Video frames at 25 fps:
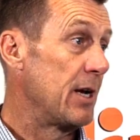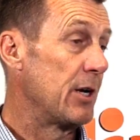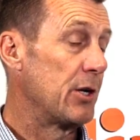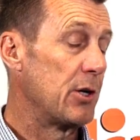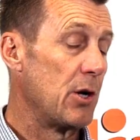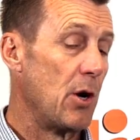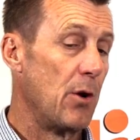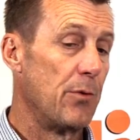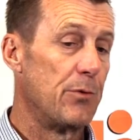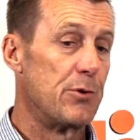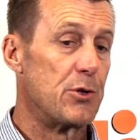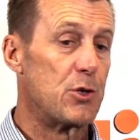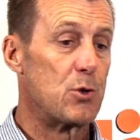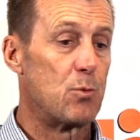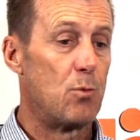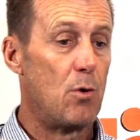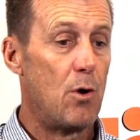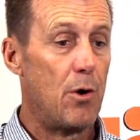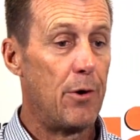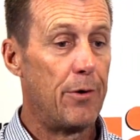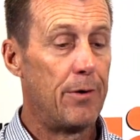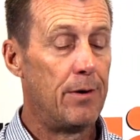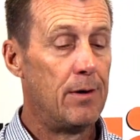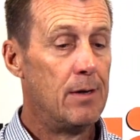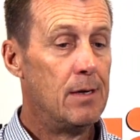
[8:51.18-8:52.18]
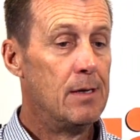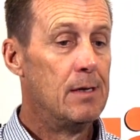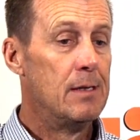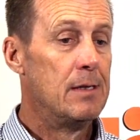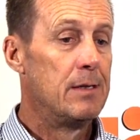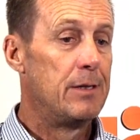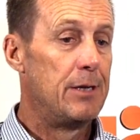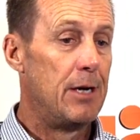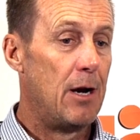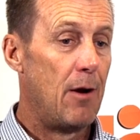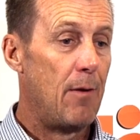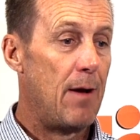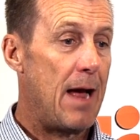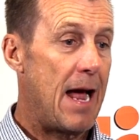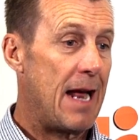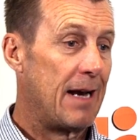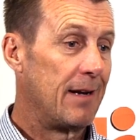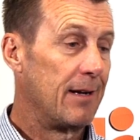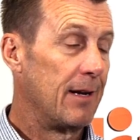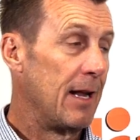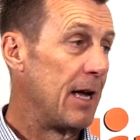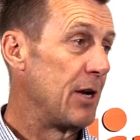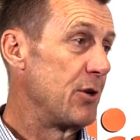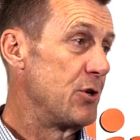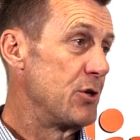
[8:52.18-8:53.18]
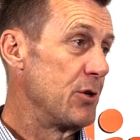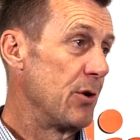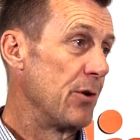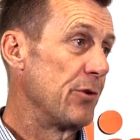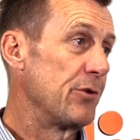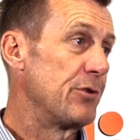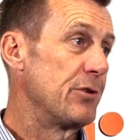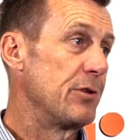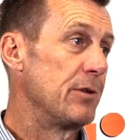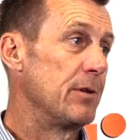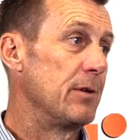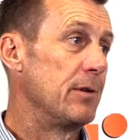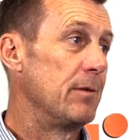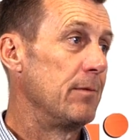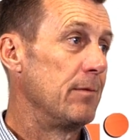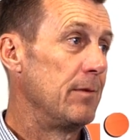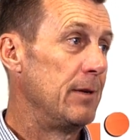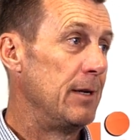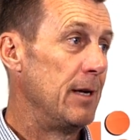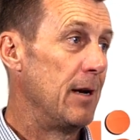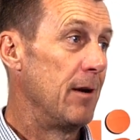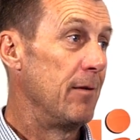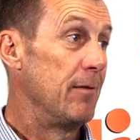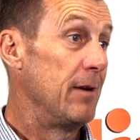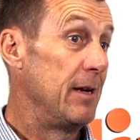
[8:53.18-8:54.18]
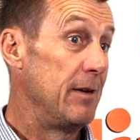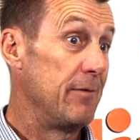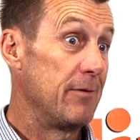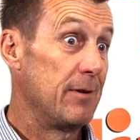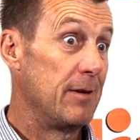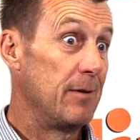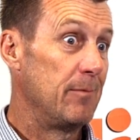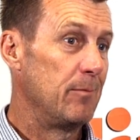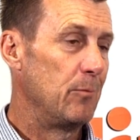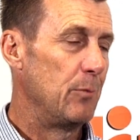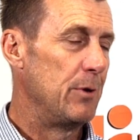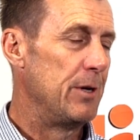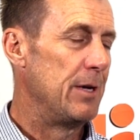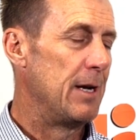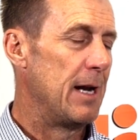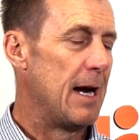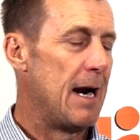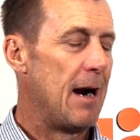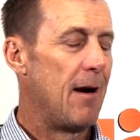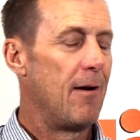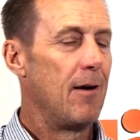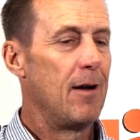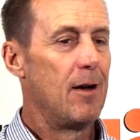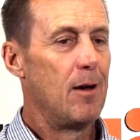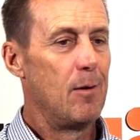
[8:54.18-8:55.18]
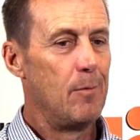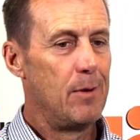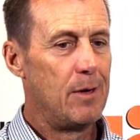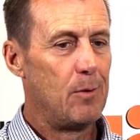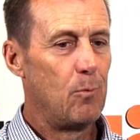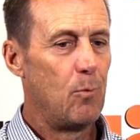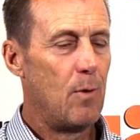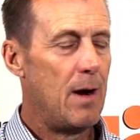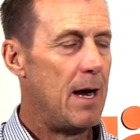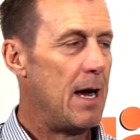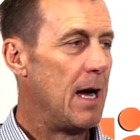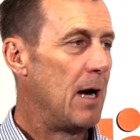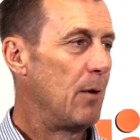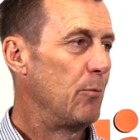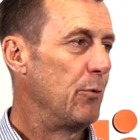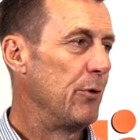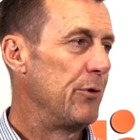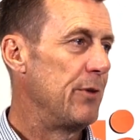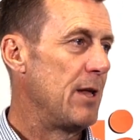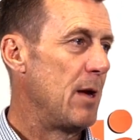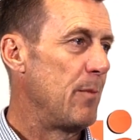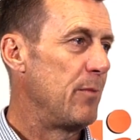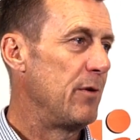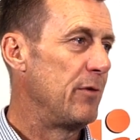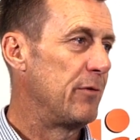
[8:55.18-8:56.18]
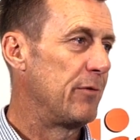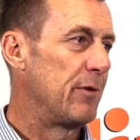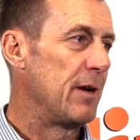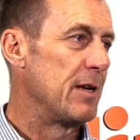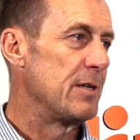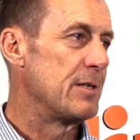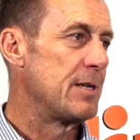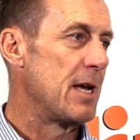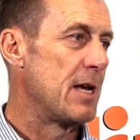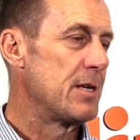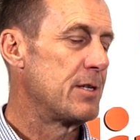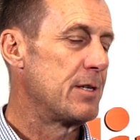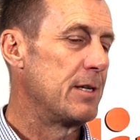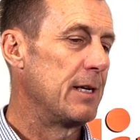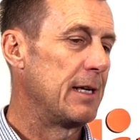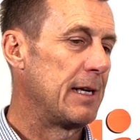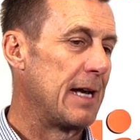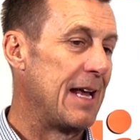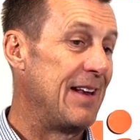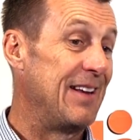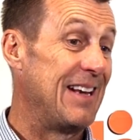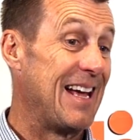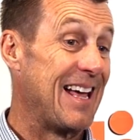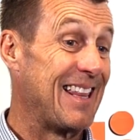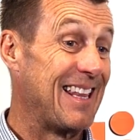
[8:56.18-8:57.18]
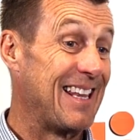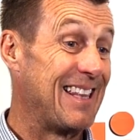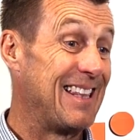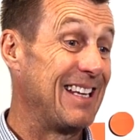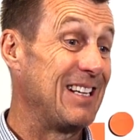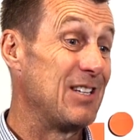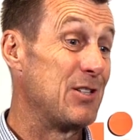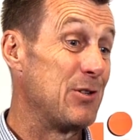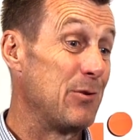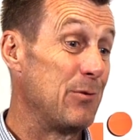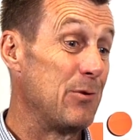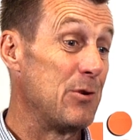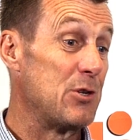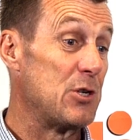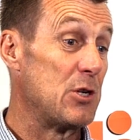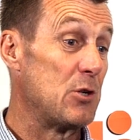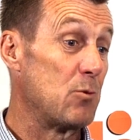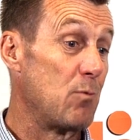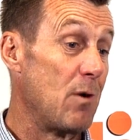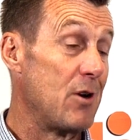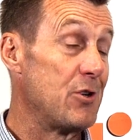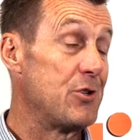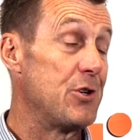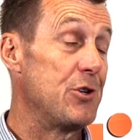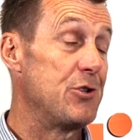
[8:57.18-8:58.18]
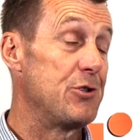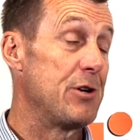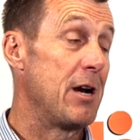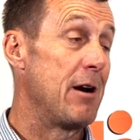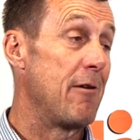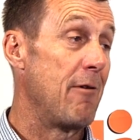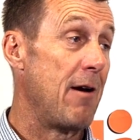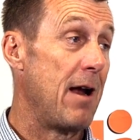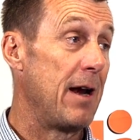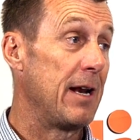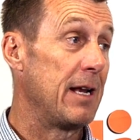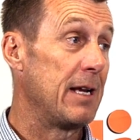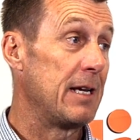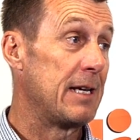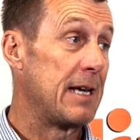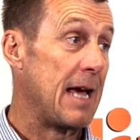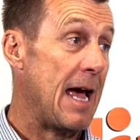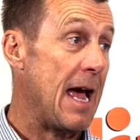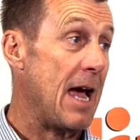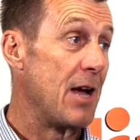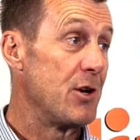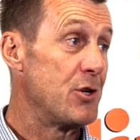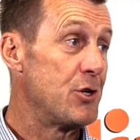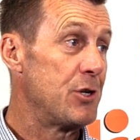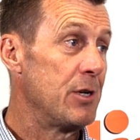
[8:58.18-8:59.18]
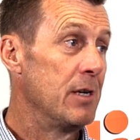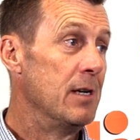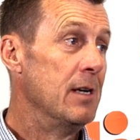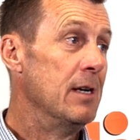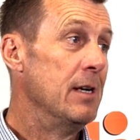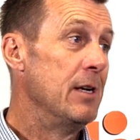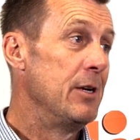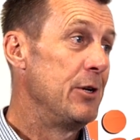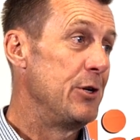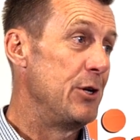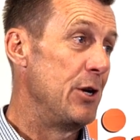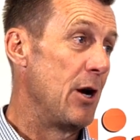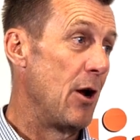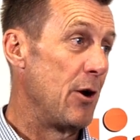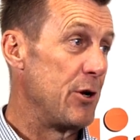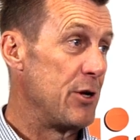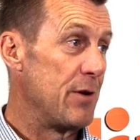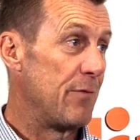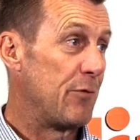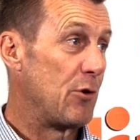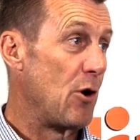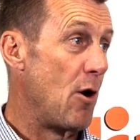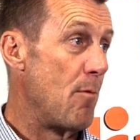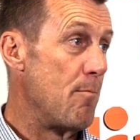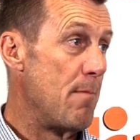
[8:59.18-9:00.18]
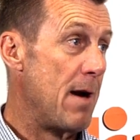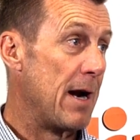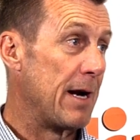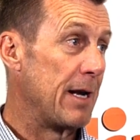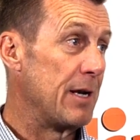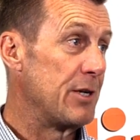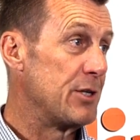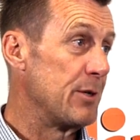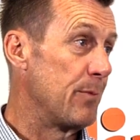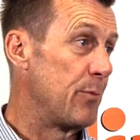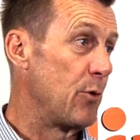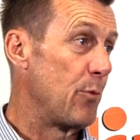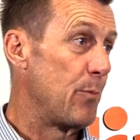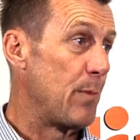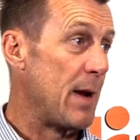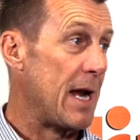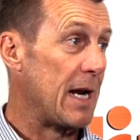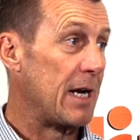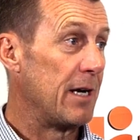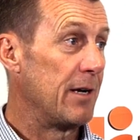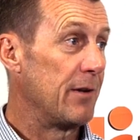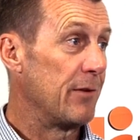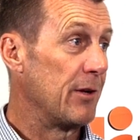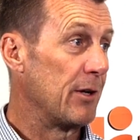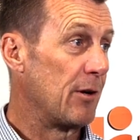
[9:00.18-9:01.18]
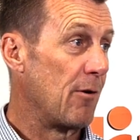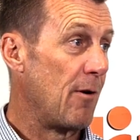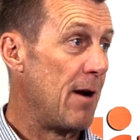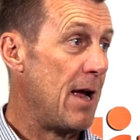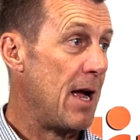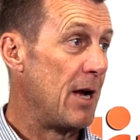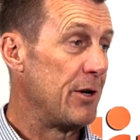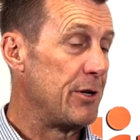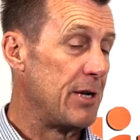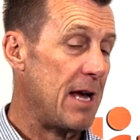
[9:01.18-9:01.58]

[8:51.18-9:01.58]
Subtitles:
Golden Swan, at Lake Johnson, even at Windara. I mean, wow, wouldn't that be fantastic? And the other thing too is once you're generating cash, you've got money to put back into the ground.